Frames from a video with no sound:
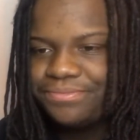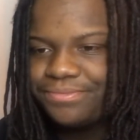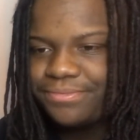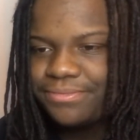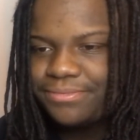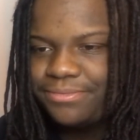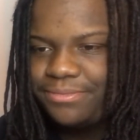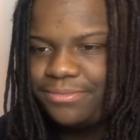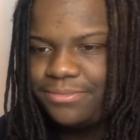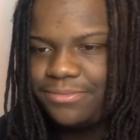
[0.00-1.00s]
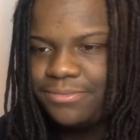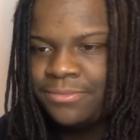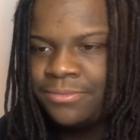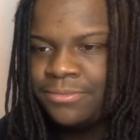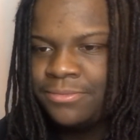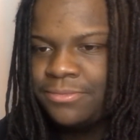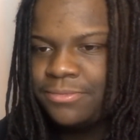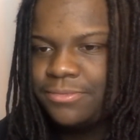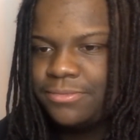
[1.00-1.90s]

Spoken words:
[no speech]